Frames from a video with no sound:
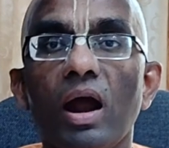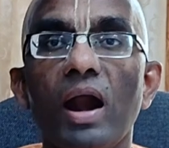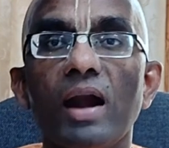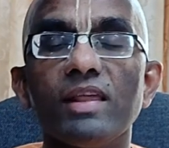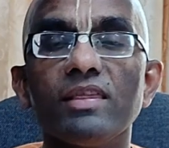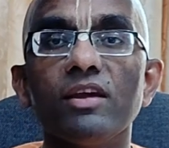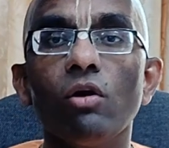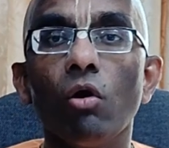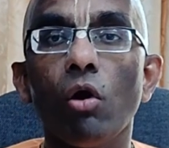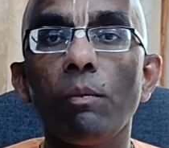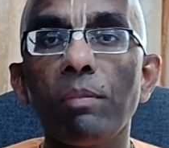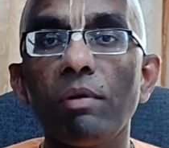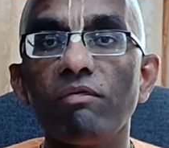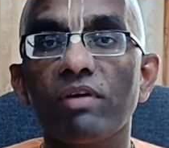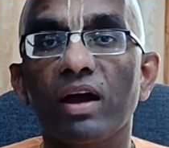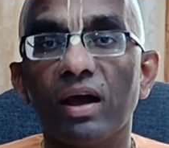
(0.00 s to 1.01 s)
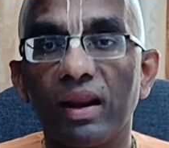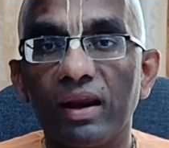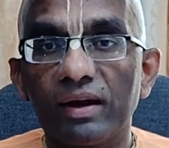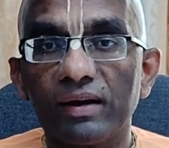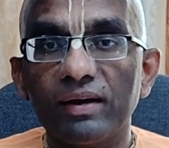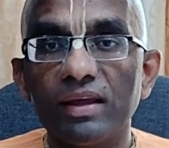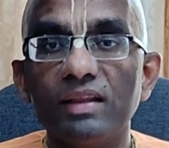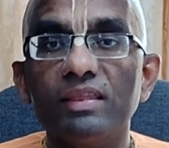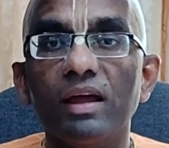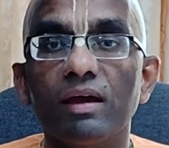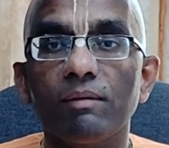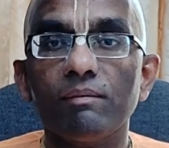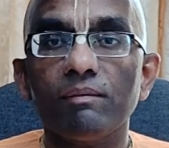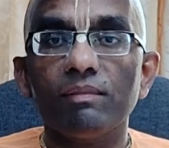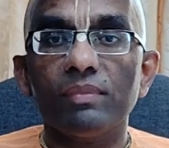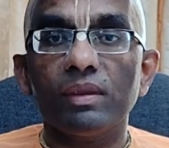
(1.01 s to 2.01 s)
And in the hope of correcting
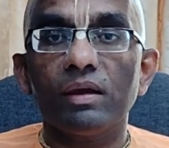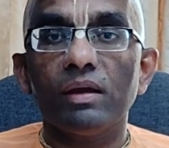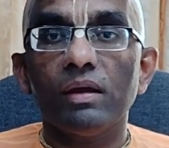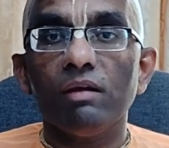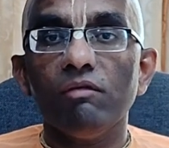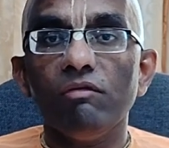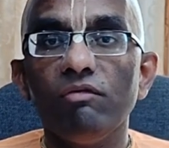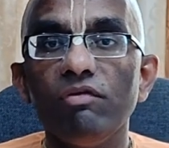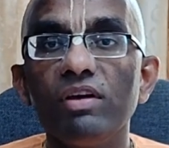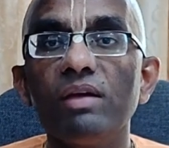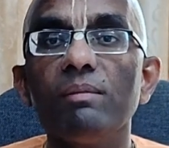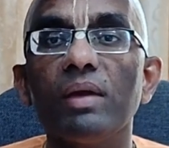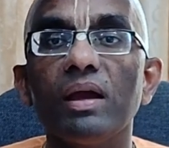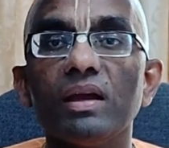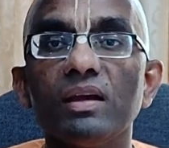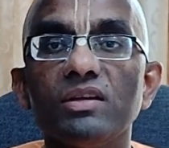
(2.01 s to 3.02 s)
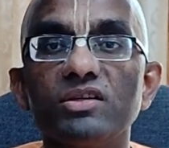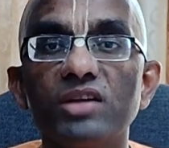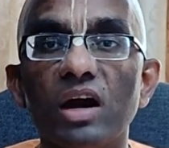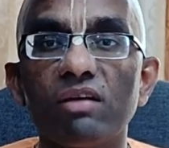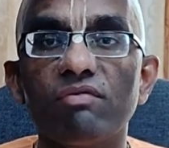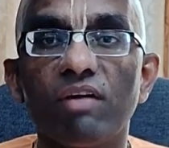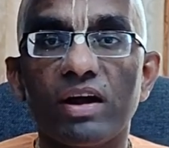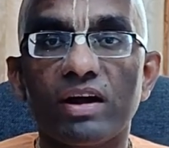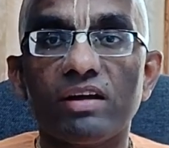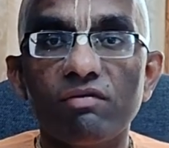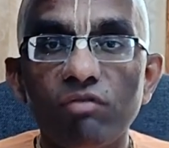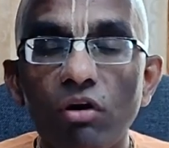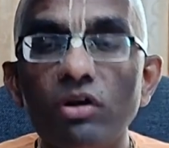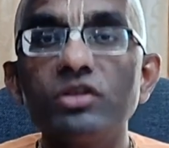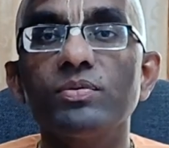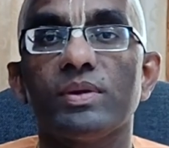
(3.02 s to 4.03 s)
them, we may start finding
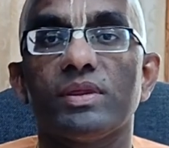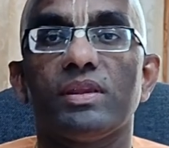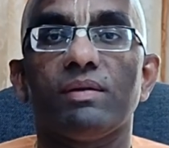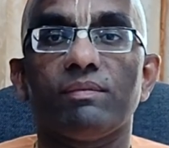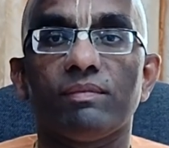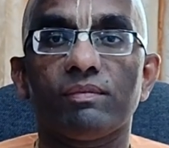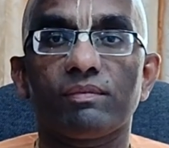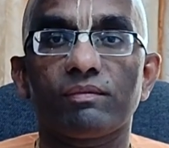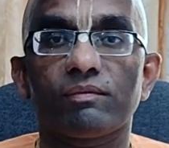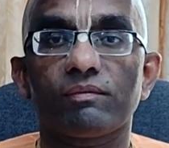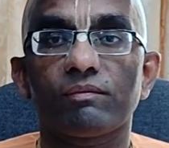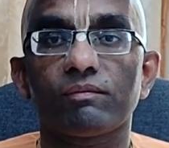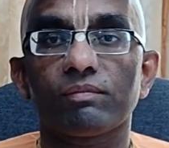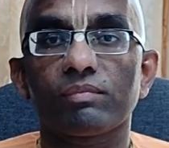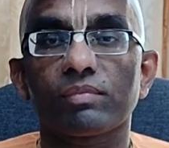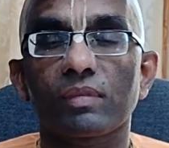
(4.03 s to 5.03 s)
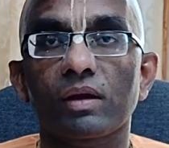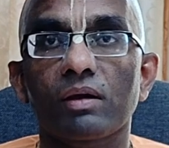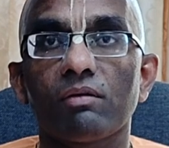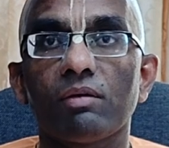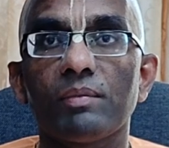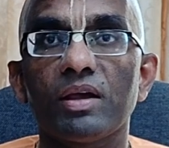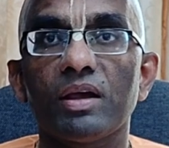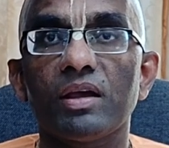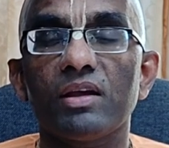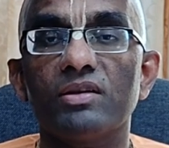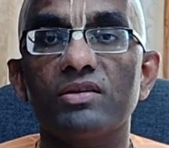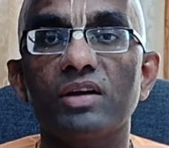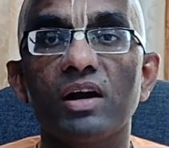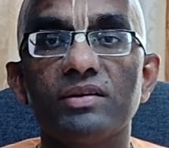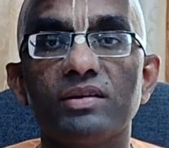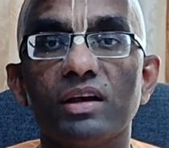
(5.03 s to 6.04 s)
faults with them. We may
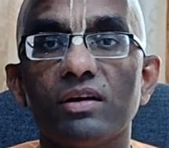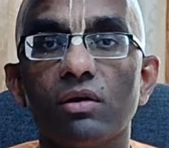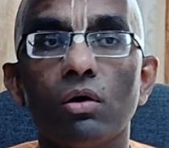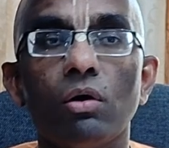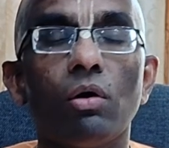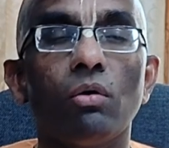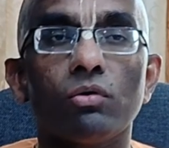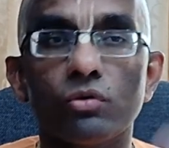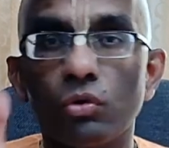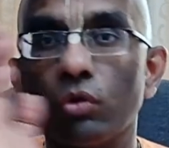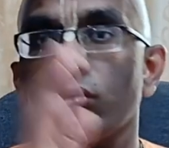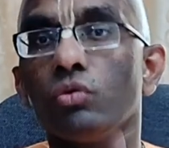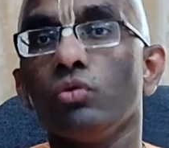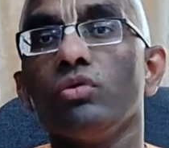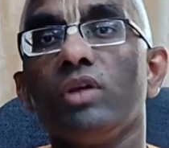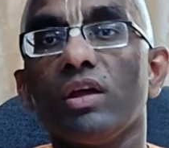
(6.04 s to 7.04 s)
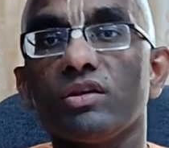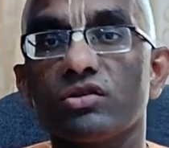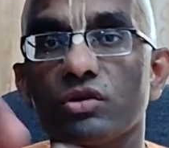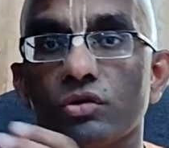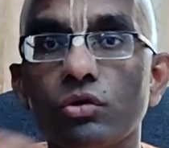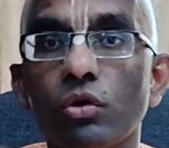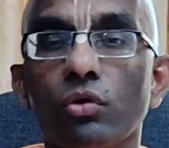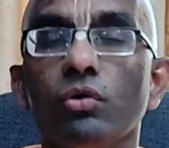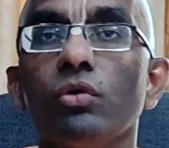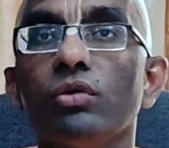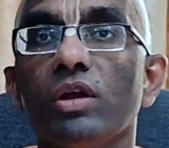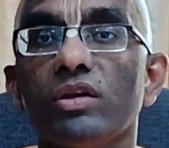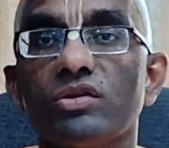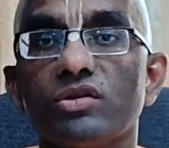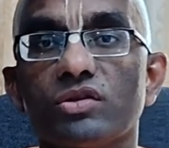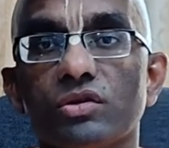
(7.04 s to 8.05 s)
start saying, Oh, don't do this, don't do
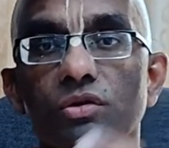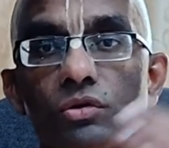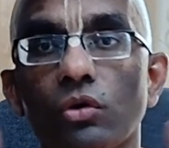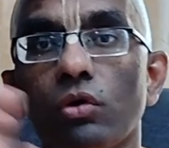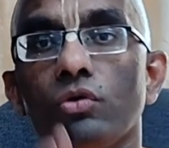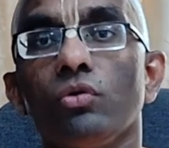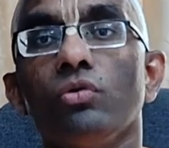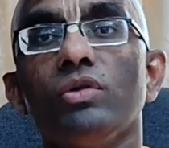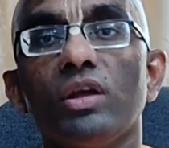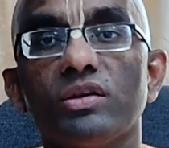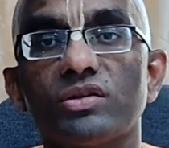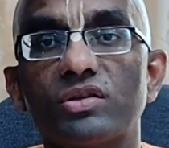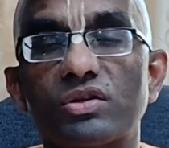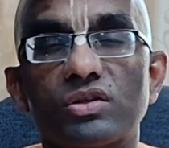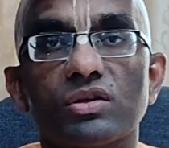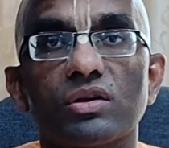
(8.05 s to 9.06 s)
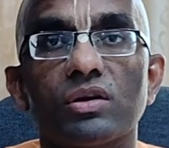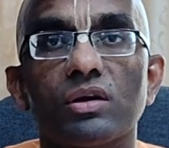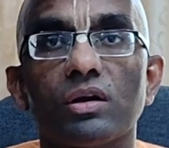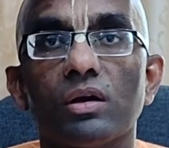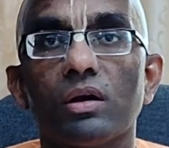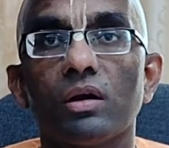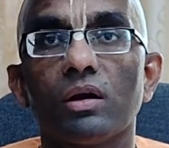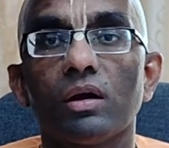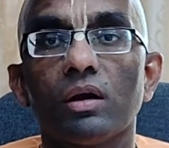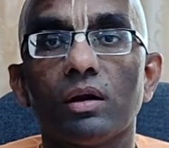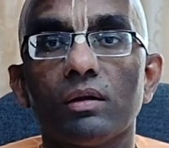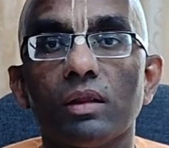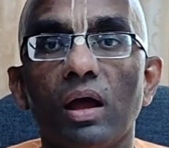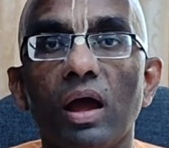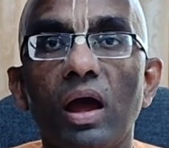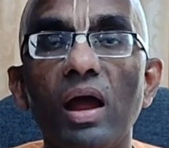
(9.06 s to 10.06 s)
this, don't do this
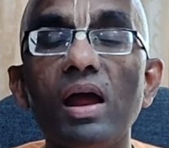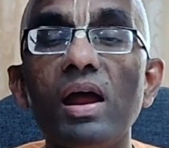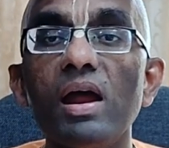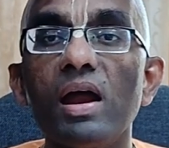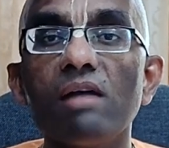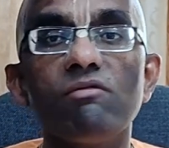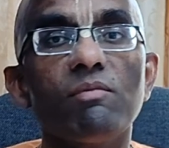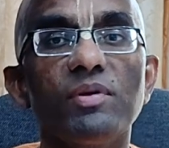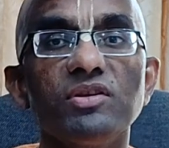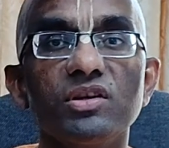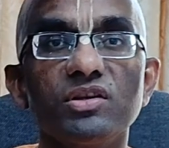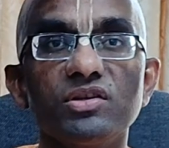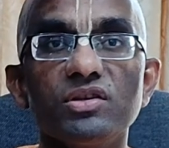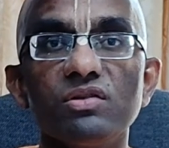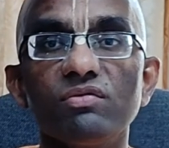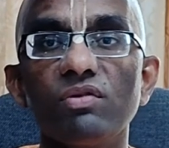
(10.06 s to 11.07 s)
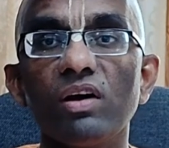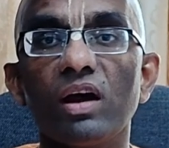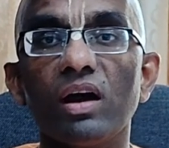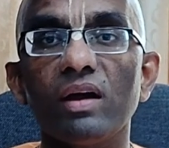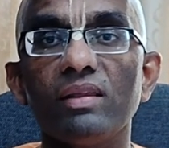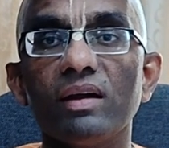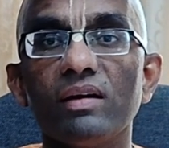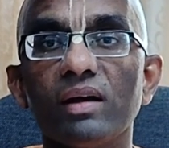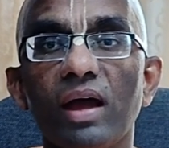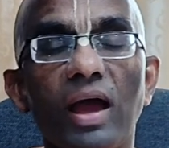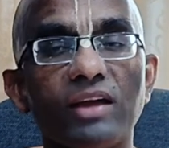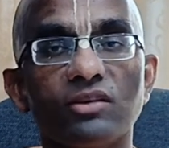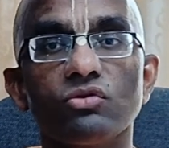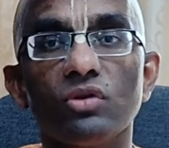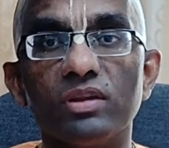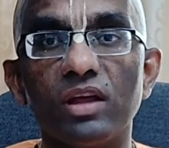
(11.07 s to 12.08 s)
and we may justify that
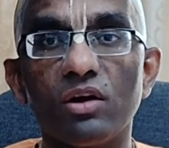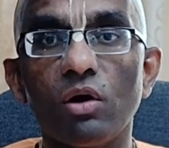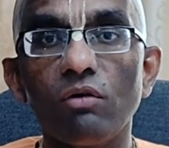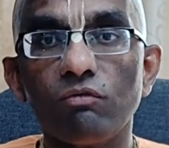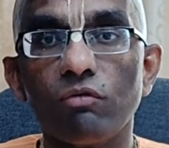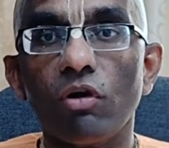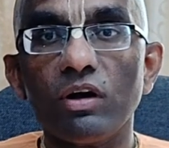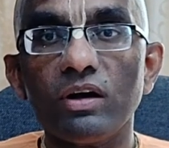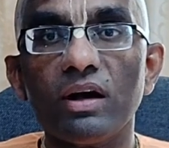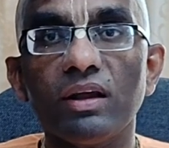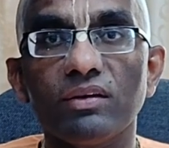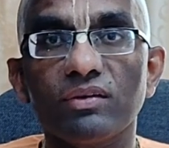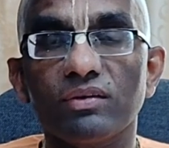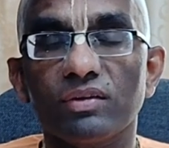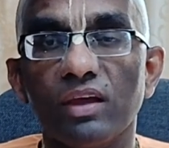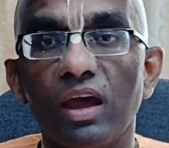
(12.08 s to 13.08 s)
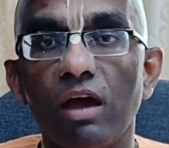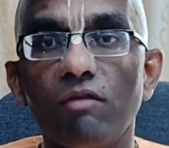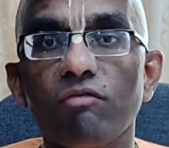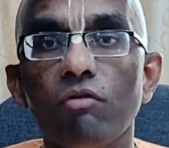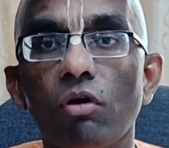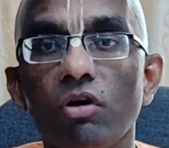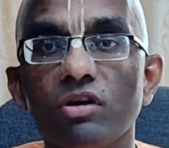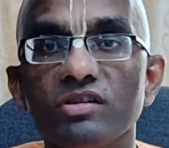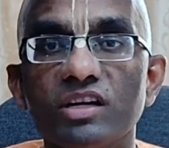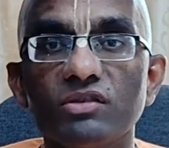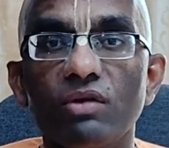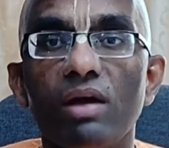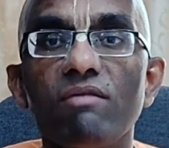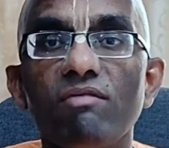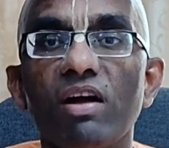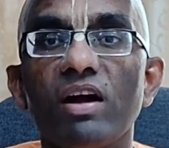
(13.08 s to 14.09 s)
actually they are not faultless. They have faults, that's
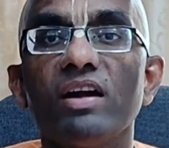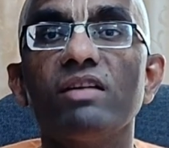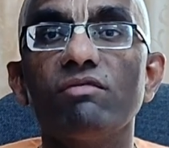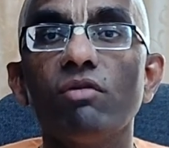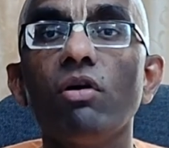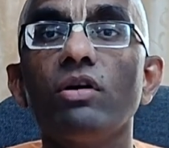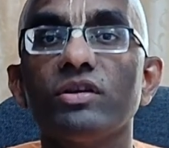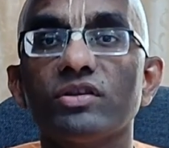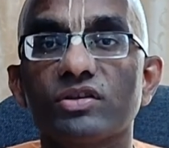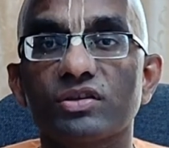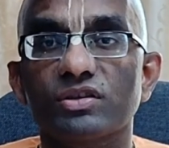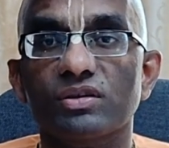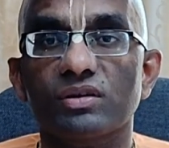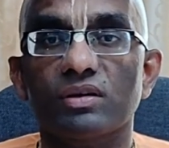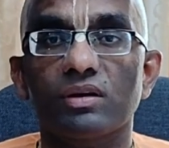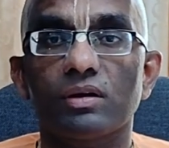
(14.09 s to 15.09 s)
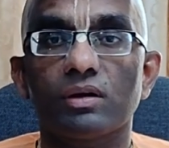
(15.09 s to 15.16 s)
why I am finding faults.